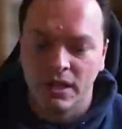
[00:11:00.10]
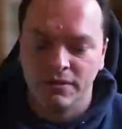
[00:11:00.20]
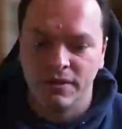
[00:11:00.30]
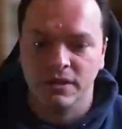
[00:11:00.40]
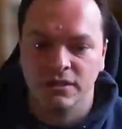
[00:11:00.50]
key
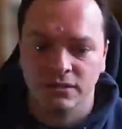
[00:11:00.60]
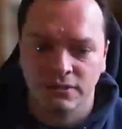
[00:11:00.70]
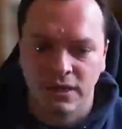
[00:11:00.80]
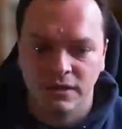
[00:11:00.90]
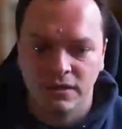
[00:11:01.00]
feature
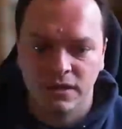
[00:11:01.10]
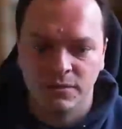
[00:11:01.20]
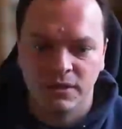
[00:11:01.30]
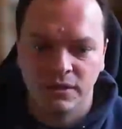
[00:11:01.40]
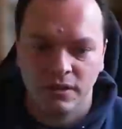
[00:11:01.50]
of data
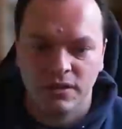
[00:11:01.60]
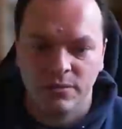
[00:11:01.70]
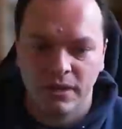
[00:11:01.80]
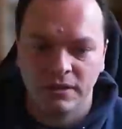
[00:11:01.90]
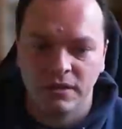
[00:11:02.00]
tips is the
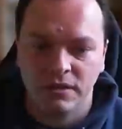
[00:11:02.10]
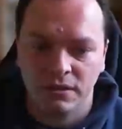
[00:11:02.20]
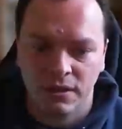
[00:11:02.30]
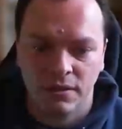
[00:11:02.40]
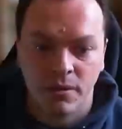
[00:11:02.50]
ability
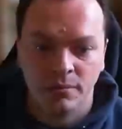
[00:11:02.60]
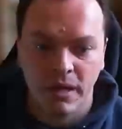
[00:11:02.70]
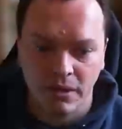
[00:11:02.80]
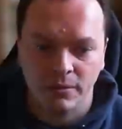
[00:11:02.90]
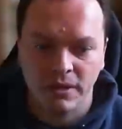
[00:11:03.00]
to
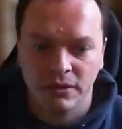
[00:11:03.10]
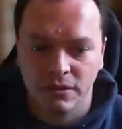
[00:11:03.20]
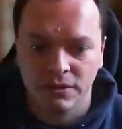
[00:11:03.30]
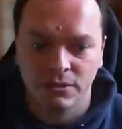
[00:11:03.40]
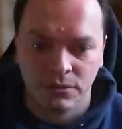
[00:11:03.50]
pin them into
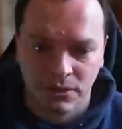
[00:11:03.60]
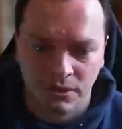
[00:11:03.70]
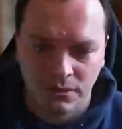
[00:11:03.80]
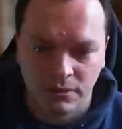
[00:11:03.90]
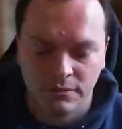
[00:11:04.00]
the source
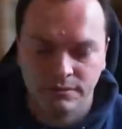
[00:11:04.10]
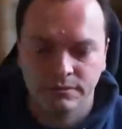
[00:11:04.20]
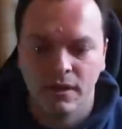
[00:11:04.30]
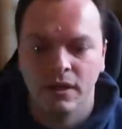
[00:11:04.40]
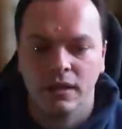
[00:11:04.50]
code,
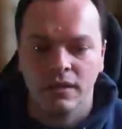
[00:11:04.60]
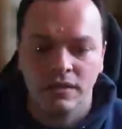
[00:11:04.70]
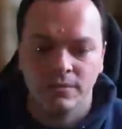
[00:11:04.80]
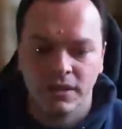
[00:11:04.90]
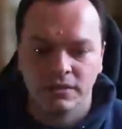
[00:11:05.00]
and
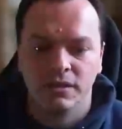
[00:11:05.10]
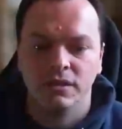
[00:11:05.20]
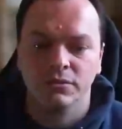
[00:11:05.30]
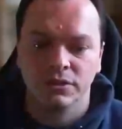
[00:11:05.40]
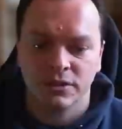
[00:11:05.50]
this means that
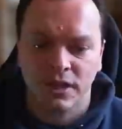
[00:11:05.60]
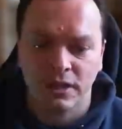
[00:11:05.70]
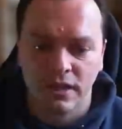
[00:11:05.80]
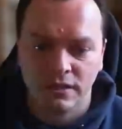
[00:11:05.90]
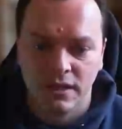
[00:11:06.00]
they will stay
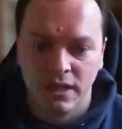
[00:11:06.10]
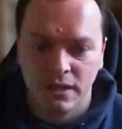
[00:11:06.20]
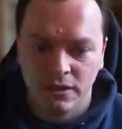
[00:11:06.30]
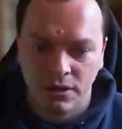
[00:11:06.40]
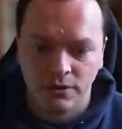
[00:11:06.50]
next to any
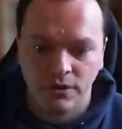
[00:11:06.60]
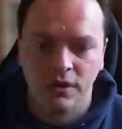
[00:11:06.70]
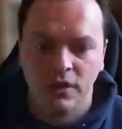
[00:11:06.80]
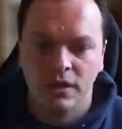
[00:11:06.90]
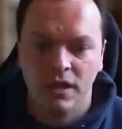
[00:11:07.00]
code
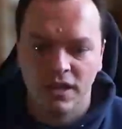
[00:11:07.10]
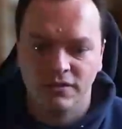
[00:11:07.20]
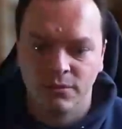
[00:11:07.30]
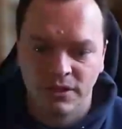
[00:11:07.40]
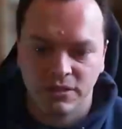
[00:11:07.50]

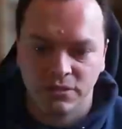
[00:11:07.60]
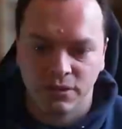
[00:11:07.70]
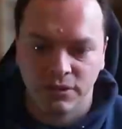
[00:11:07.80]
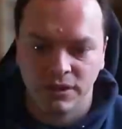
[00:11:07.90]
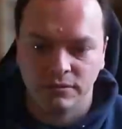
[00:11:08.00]
even when
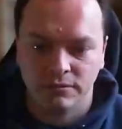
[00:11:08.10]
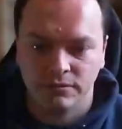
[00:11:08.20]
scrolling,